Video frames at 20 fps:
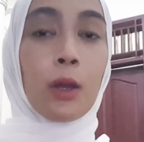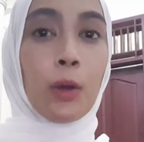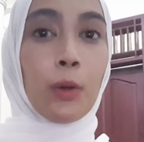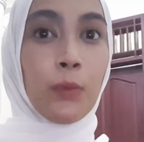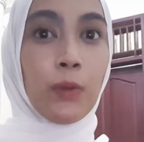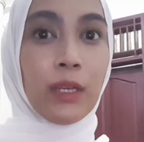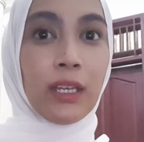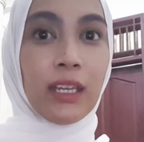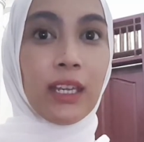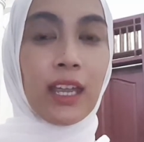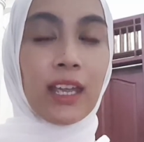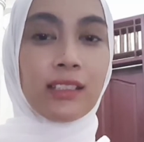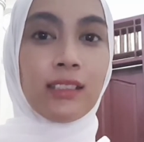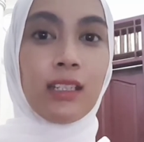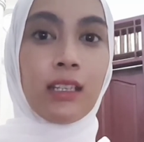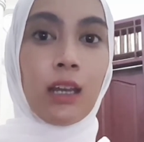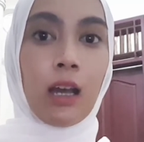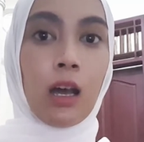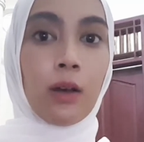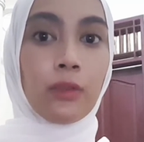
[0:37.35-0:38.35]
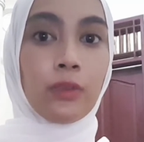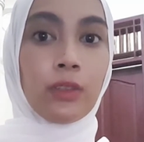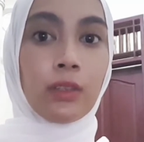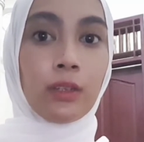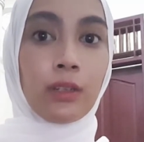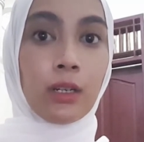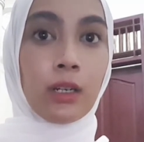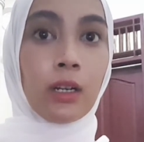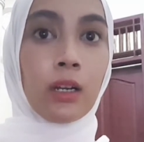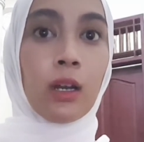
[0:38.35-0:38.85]
We, as the
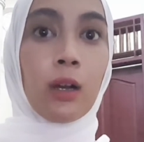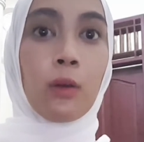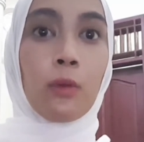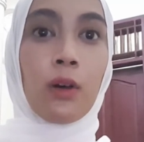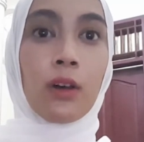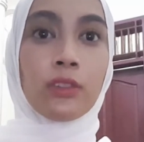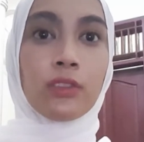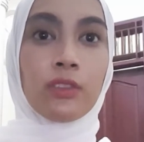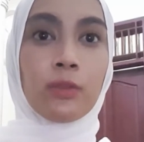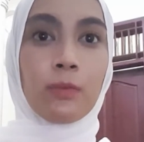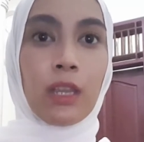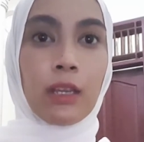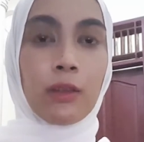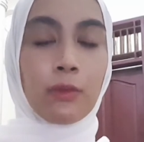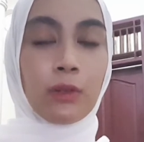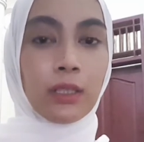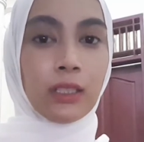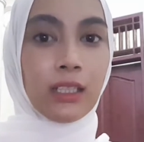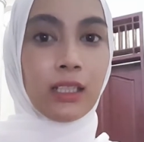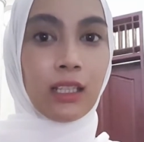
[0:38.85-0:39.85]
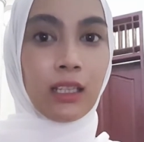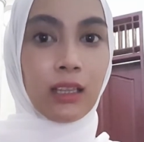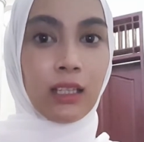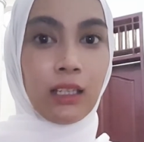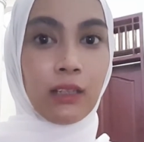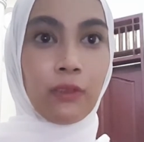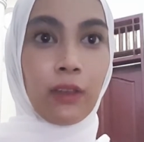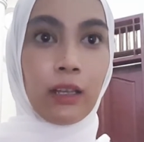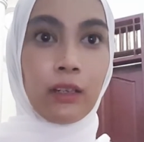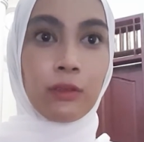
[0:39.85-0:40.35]
author, want to make
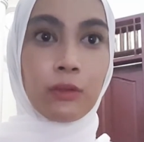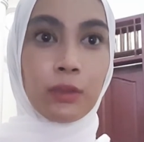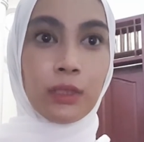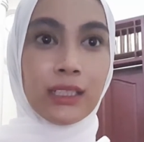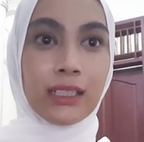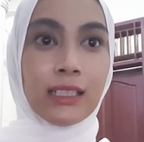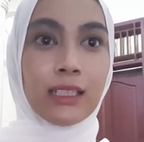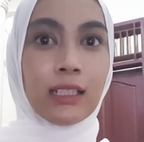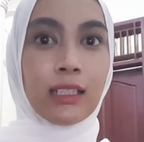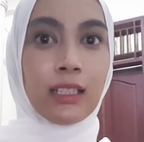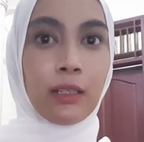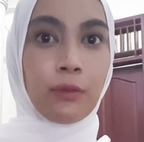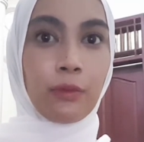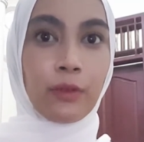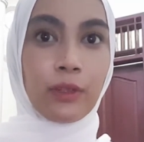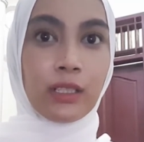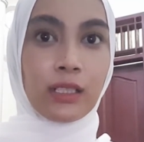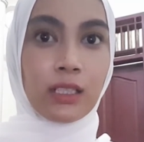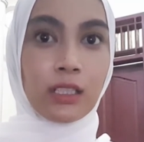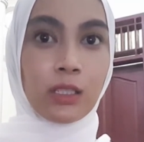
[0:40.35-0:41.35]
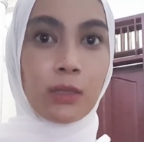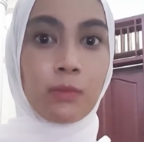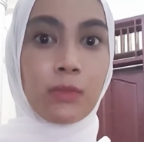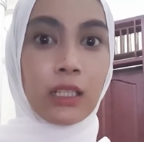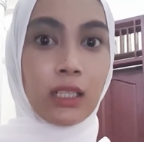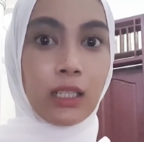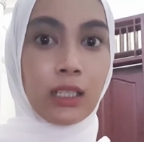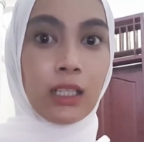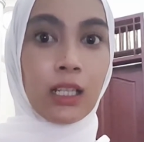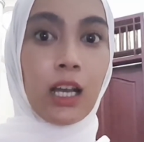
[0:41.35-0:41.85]
qualitative and quantitative research method